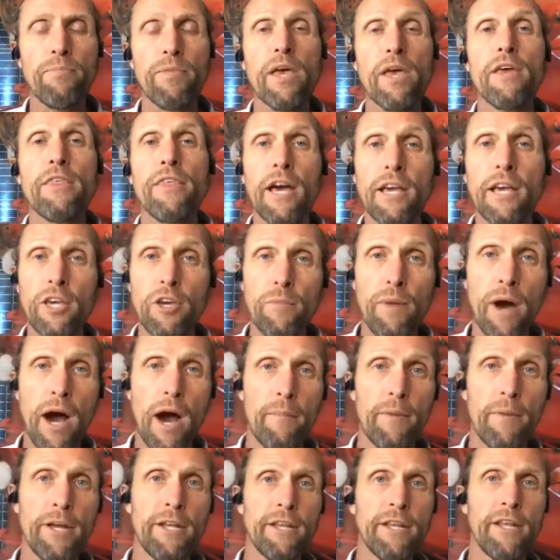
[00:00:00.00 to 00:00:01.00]
Thank you,
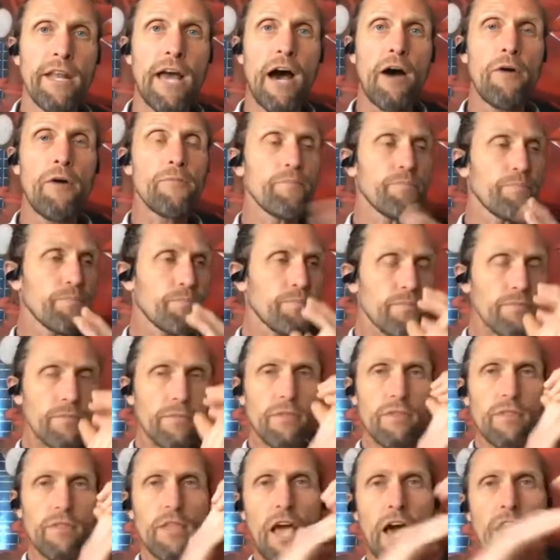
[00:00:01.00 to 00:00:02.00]
Mohammed. Now,
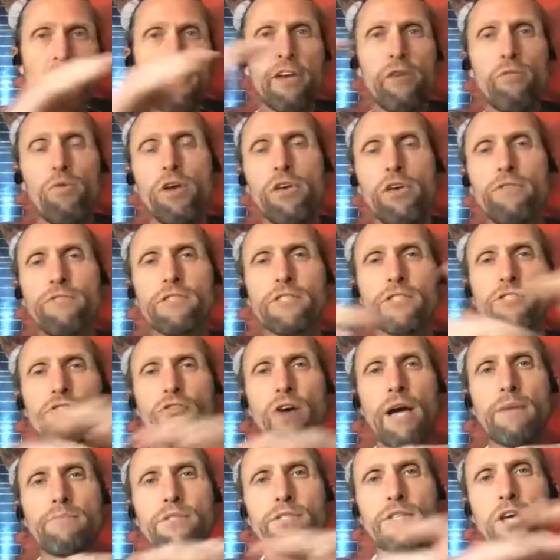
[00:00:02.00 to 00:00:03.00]
I think what you've
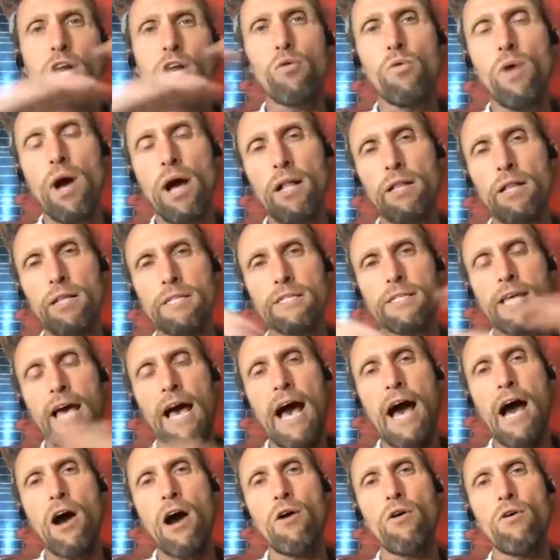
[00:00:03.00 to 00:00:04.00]
described so well is
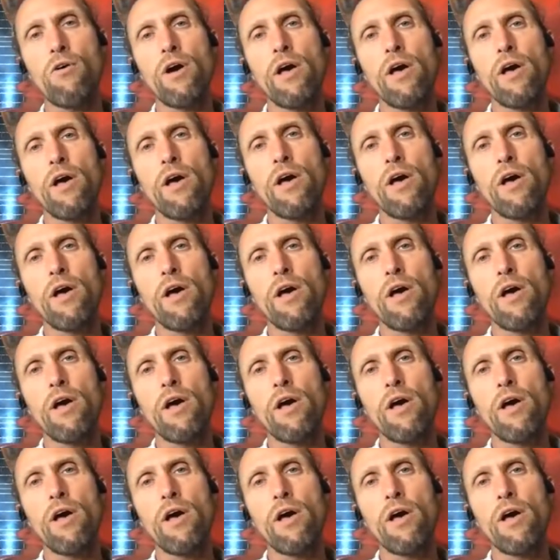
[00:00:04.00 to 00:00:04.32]
how